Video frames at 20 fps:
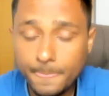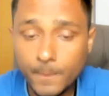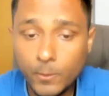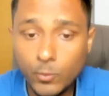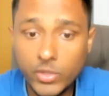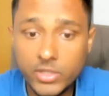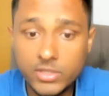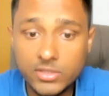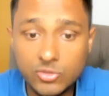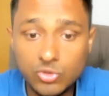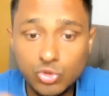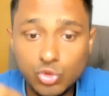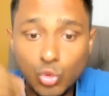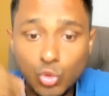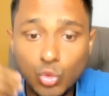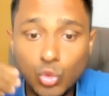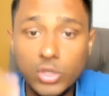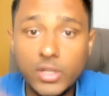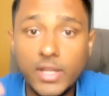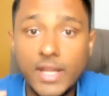when the
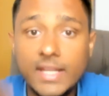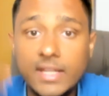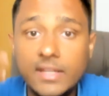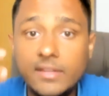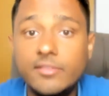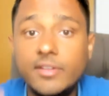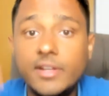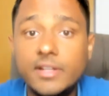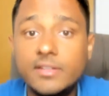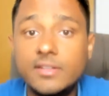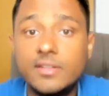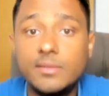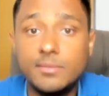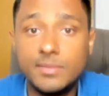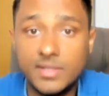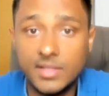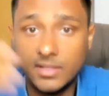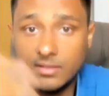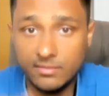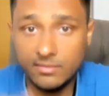soul elevates
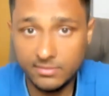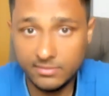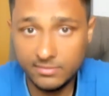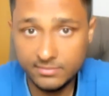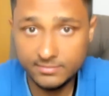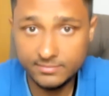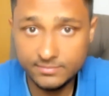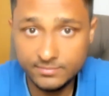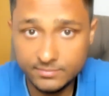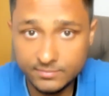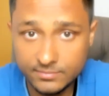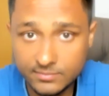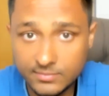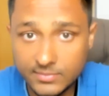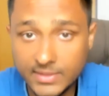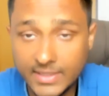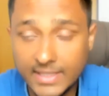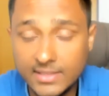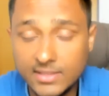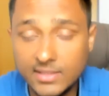himself,
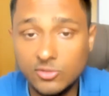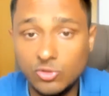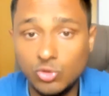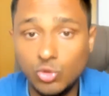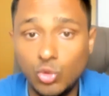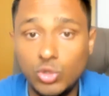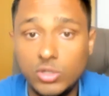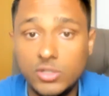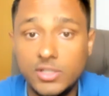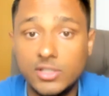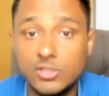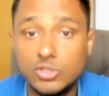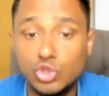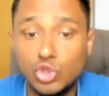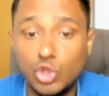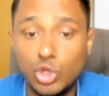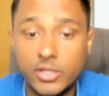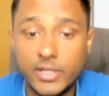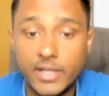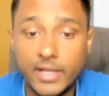then the soul does
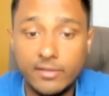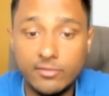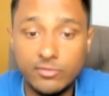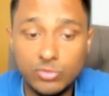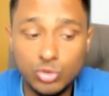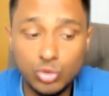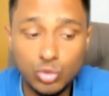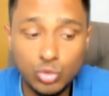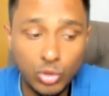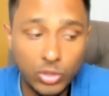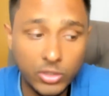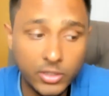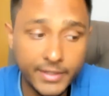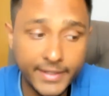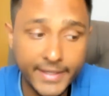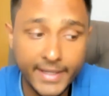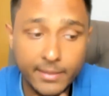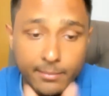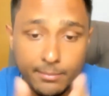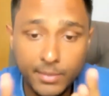not have to
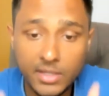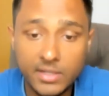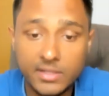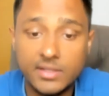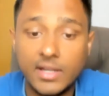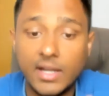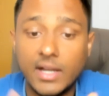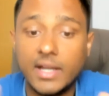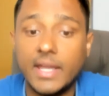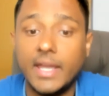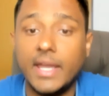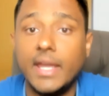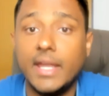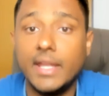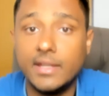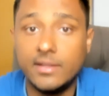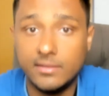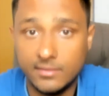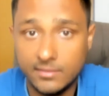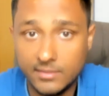take birth
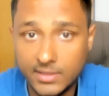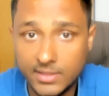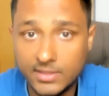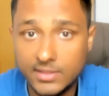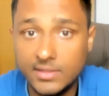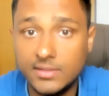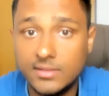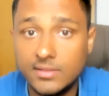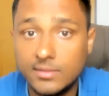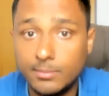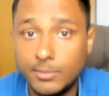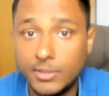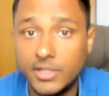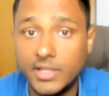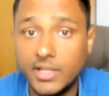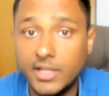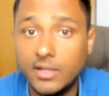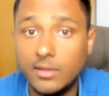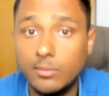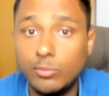again in this
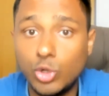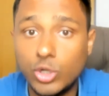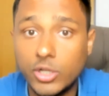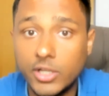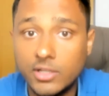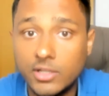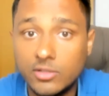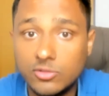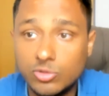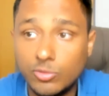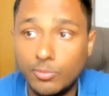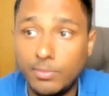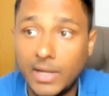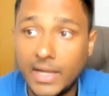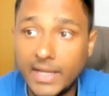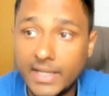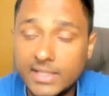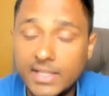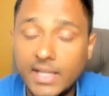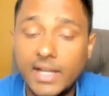material body. So
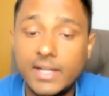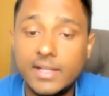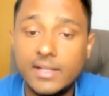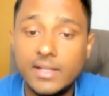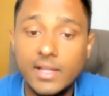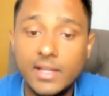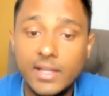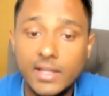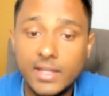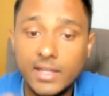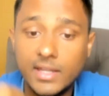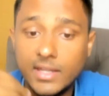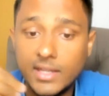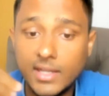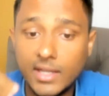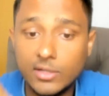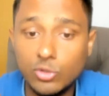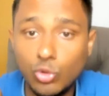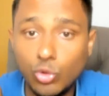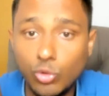by that, he
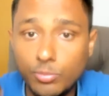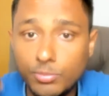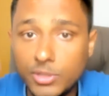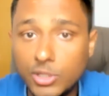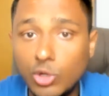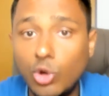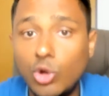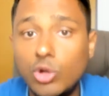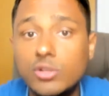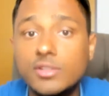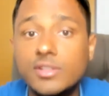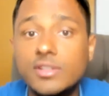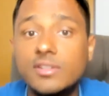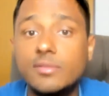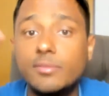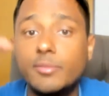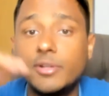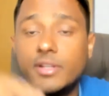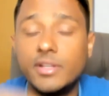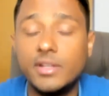can go beyond
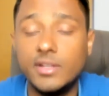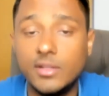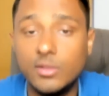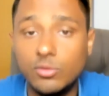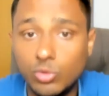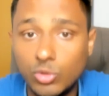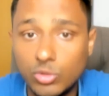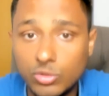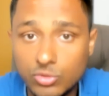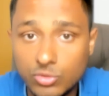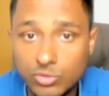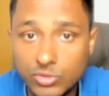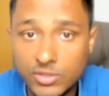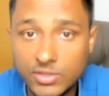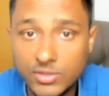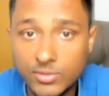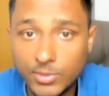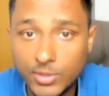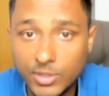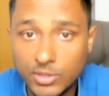this material world to the
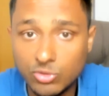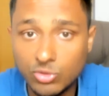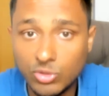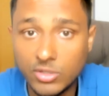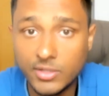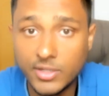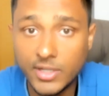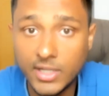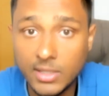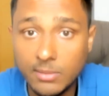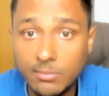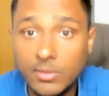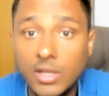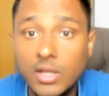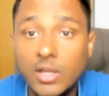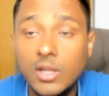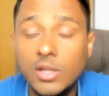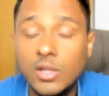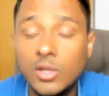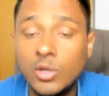spiritual realm,
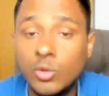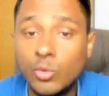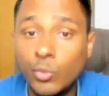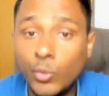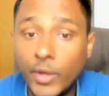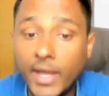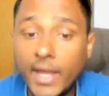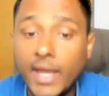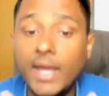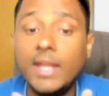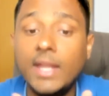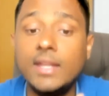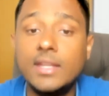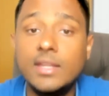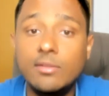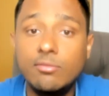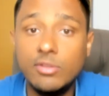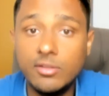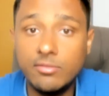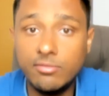where
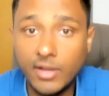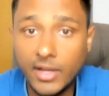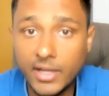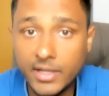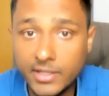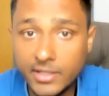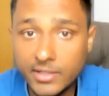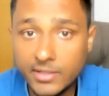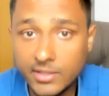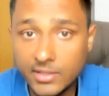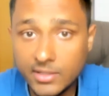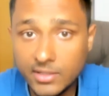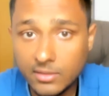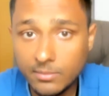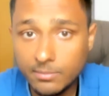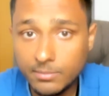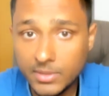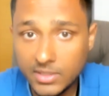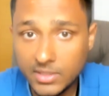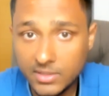he will find eternal
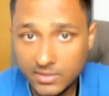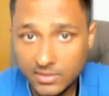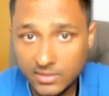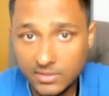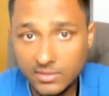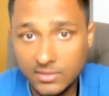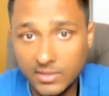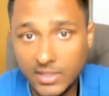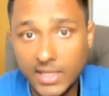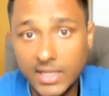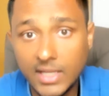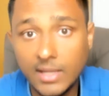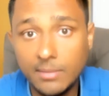peace and